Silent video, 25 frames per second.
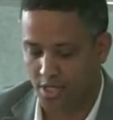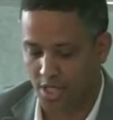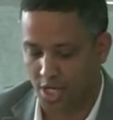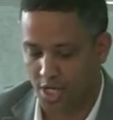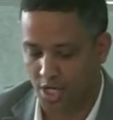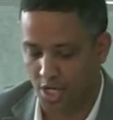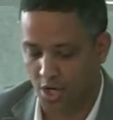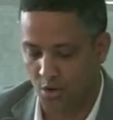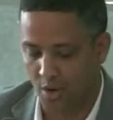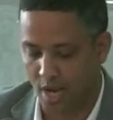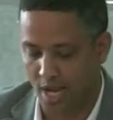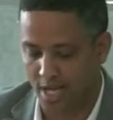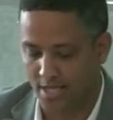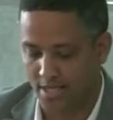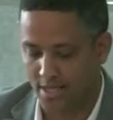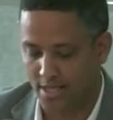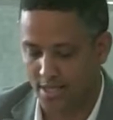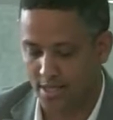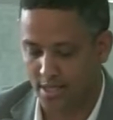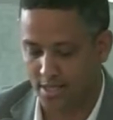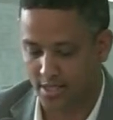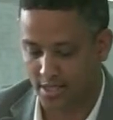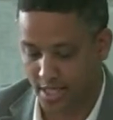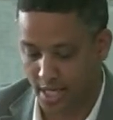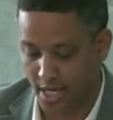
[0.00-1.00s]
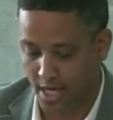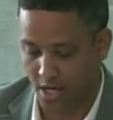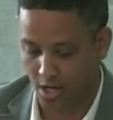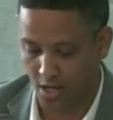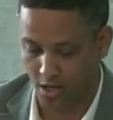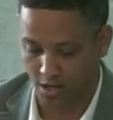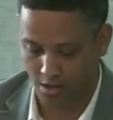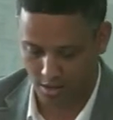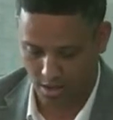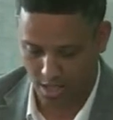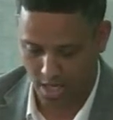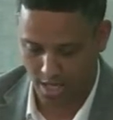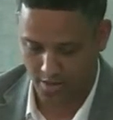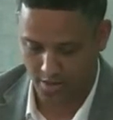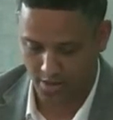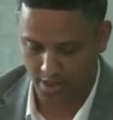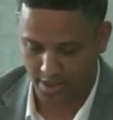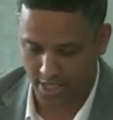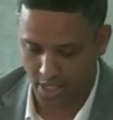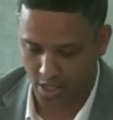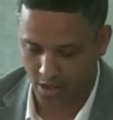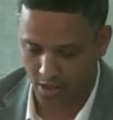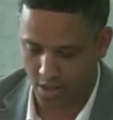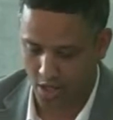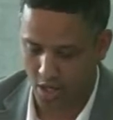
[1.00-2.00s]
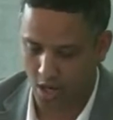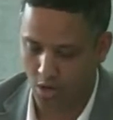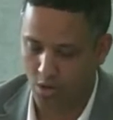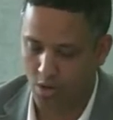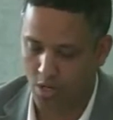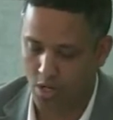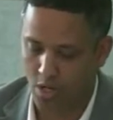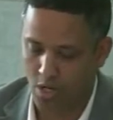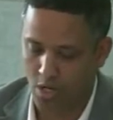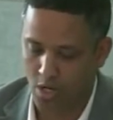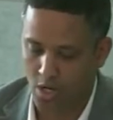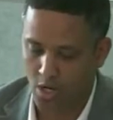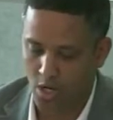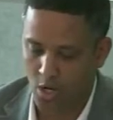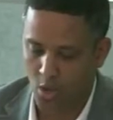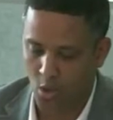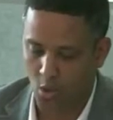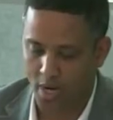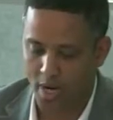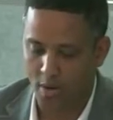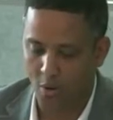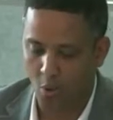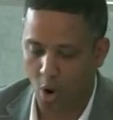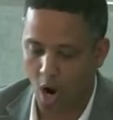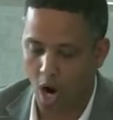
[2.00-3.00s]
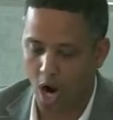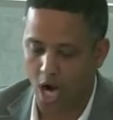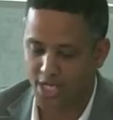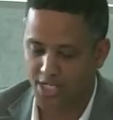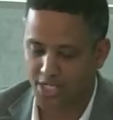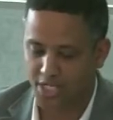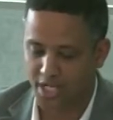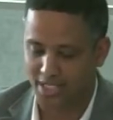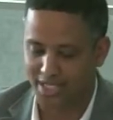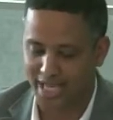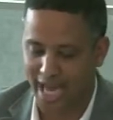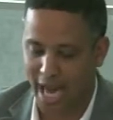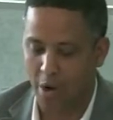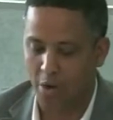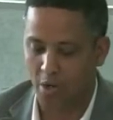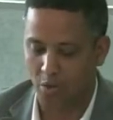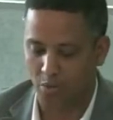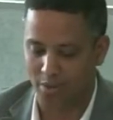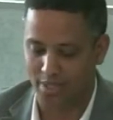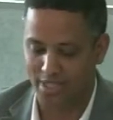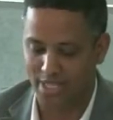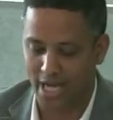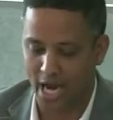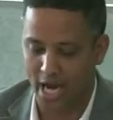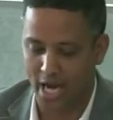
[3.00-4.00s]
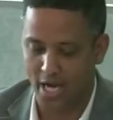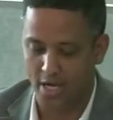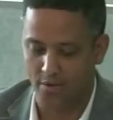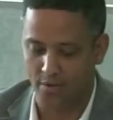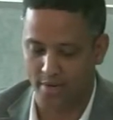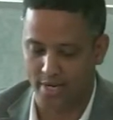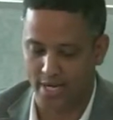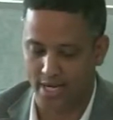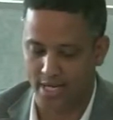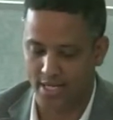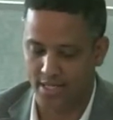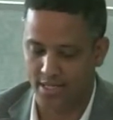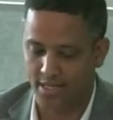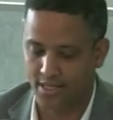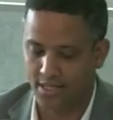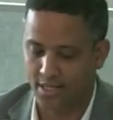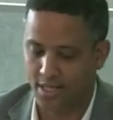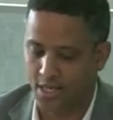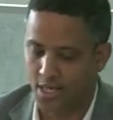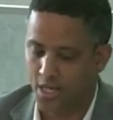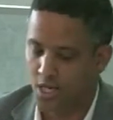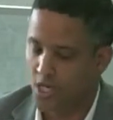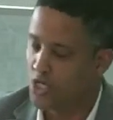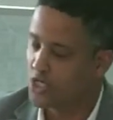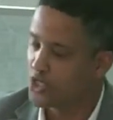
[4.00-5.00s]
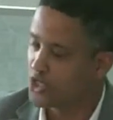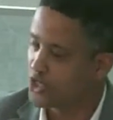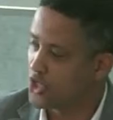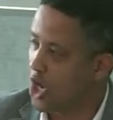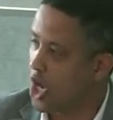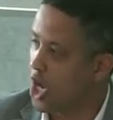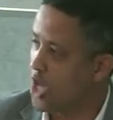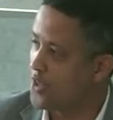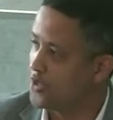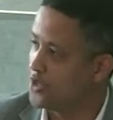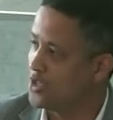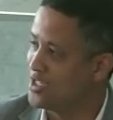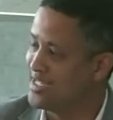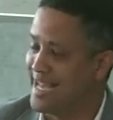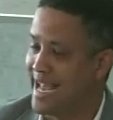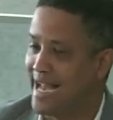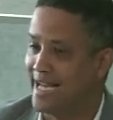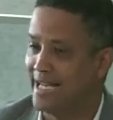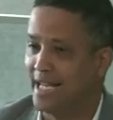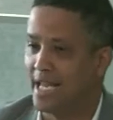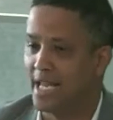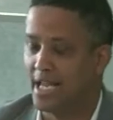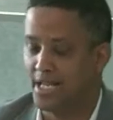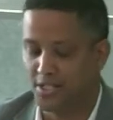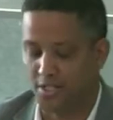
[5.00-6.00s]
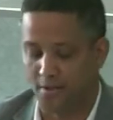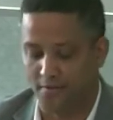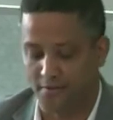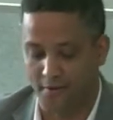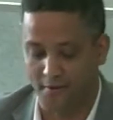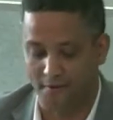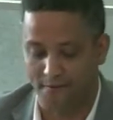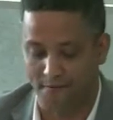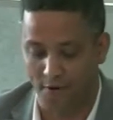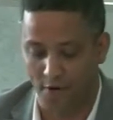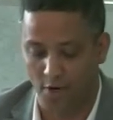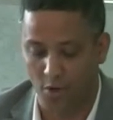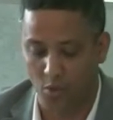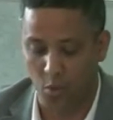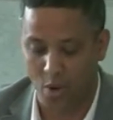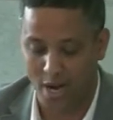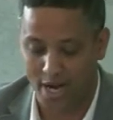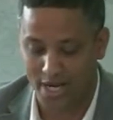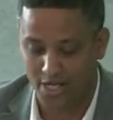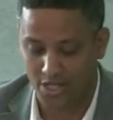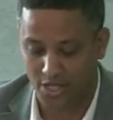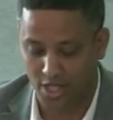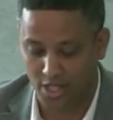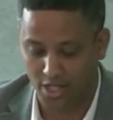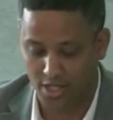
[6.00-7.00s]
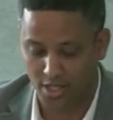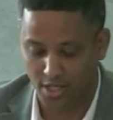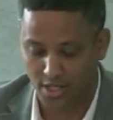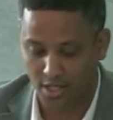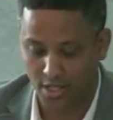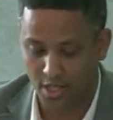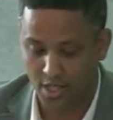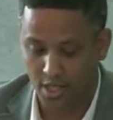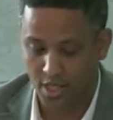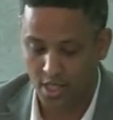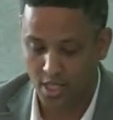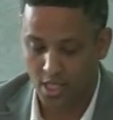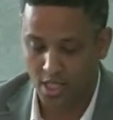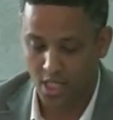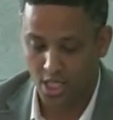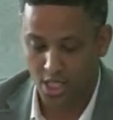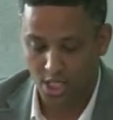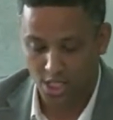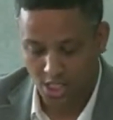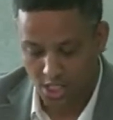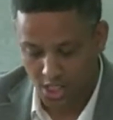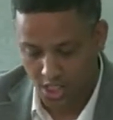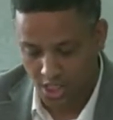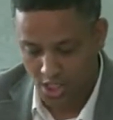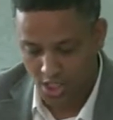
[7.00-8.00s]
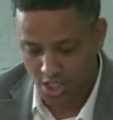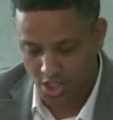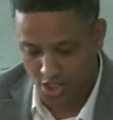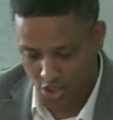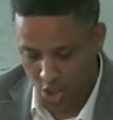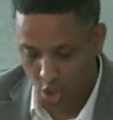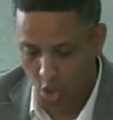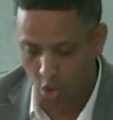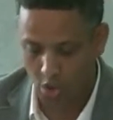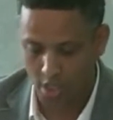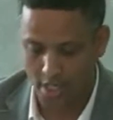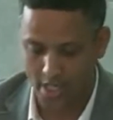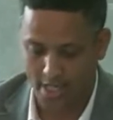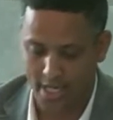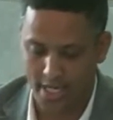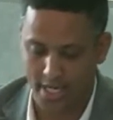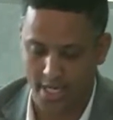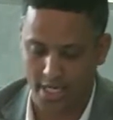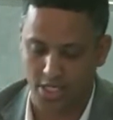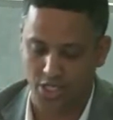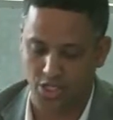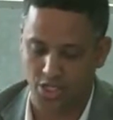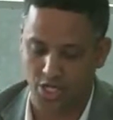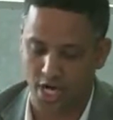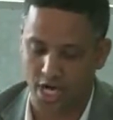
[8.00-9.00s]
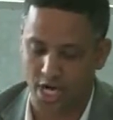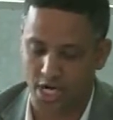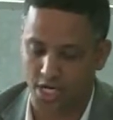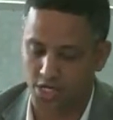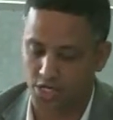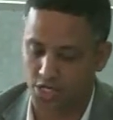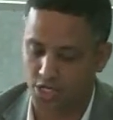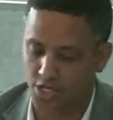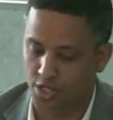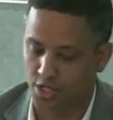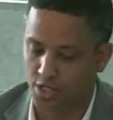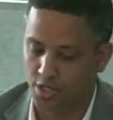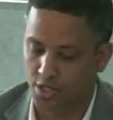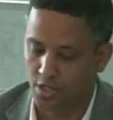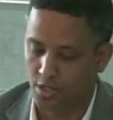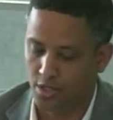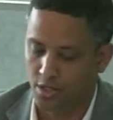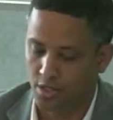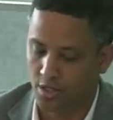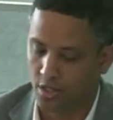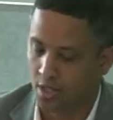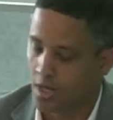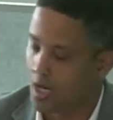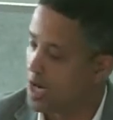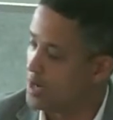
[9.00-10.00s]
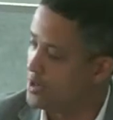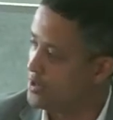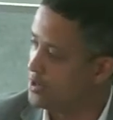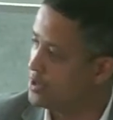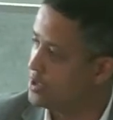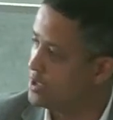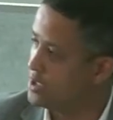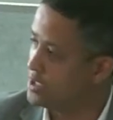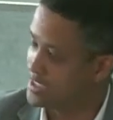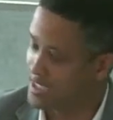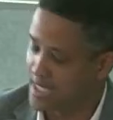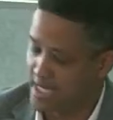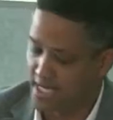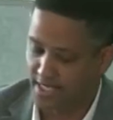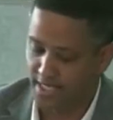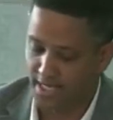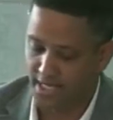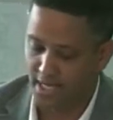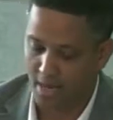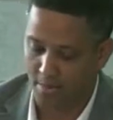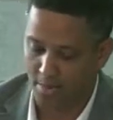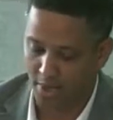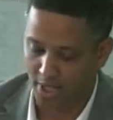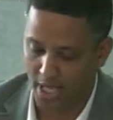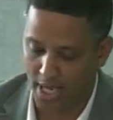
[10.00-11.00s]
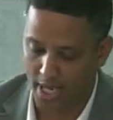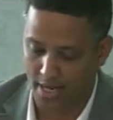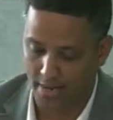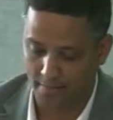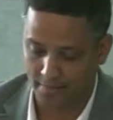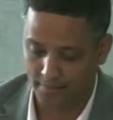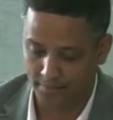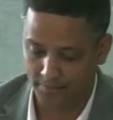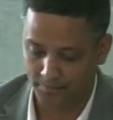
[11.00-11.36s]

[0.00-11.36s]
to U.S. steel under Stelco, we watched as our retirees saw their decades of deferred wages stolen in exchange under CCAA.